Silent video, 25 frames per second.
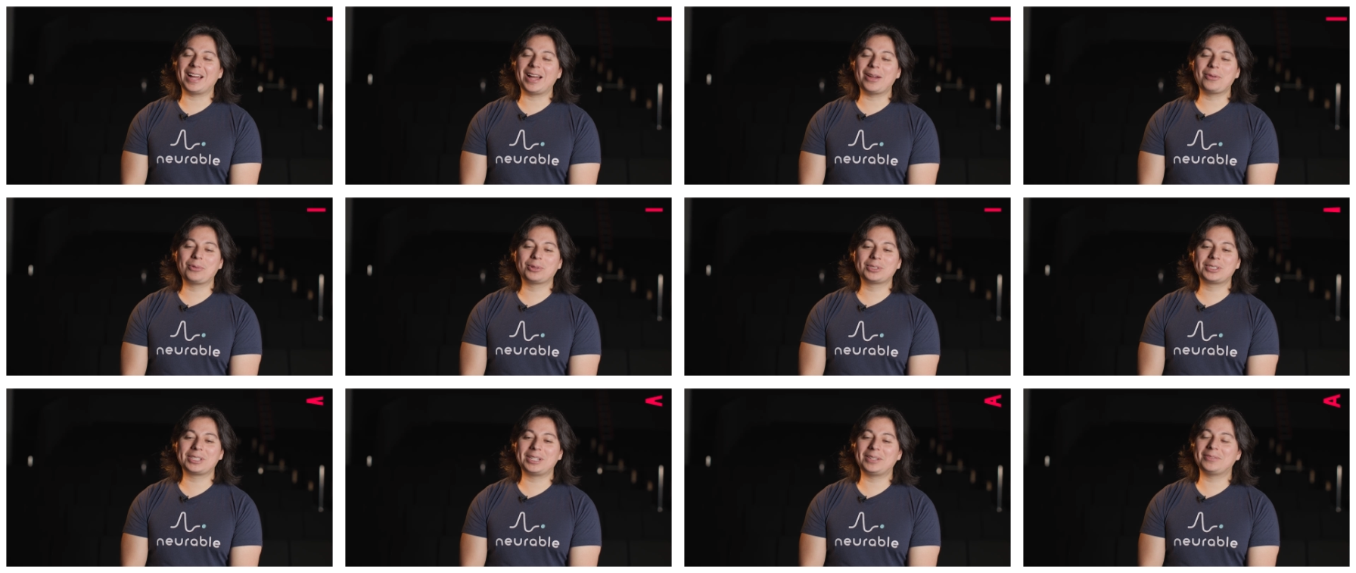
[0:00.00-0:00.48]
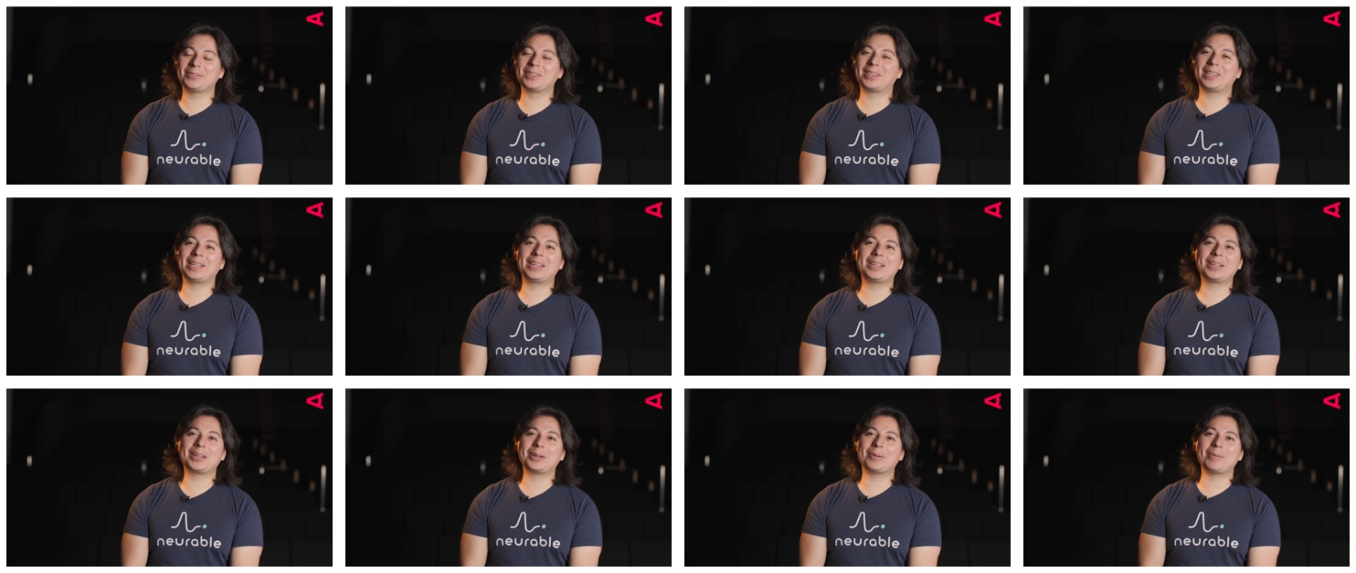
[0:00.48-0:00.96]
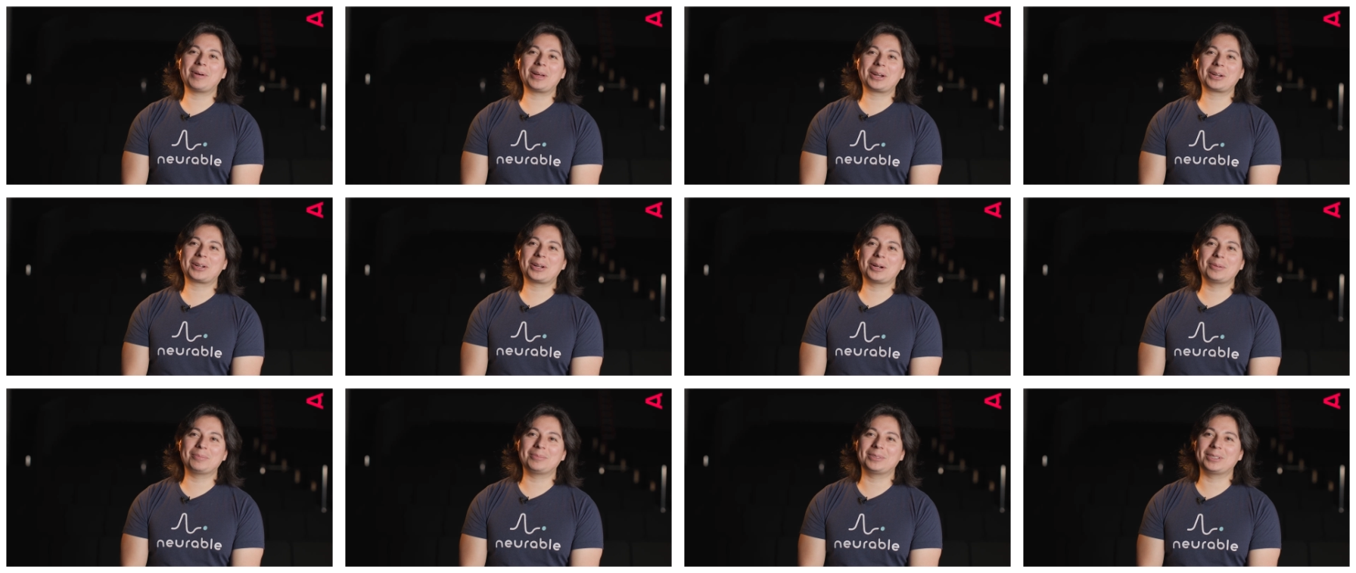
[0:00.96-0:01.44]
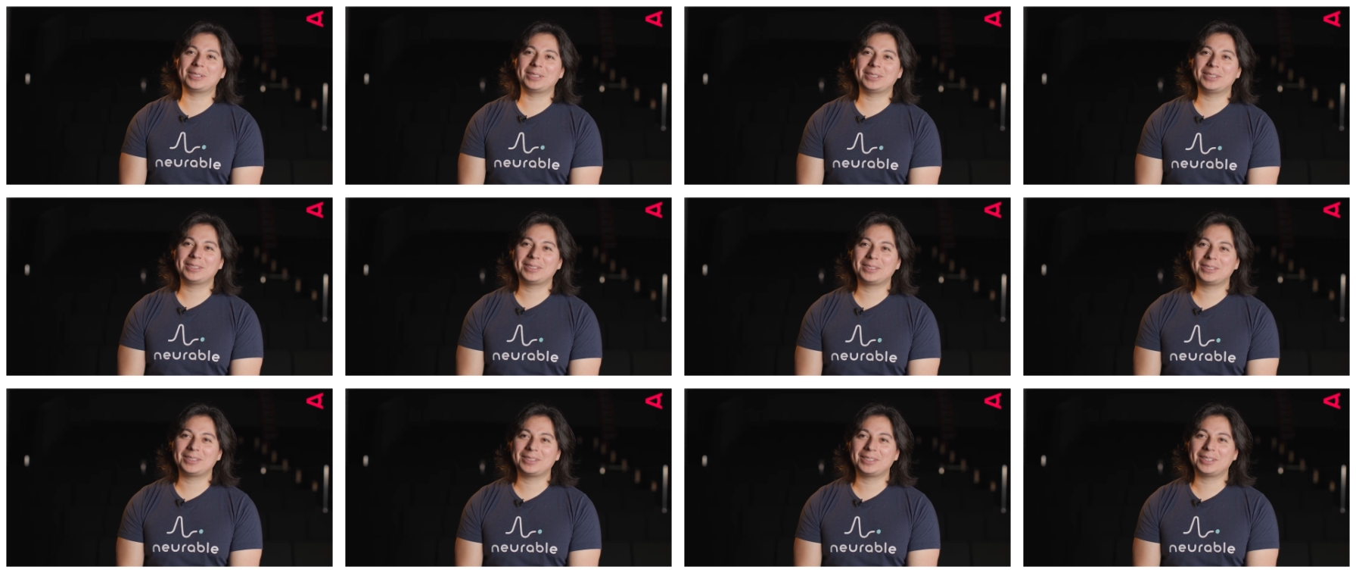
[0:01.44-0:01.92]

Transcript: I wasn't even thinking about a company.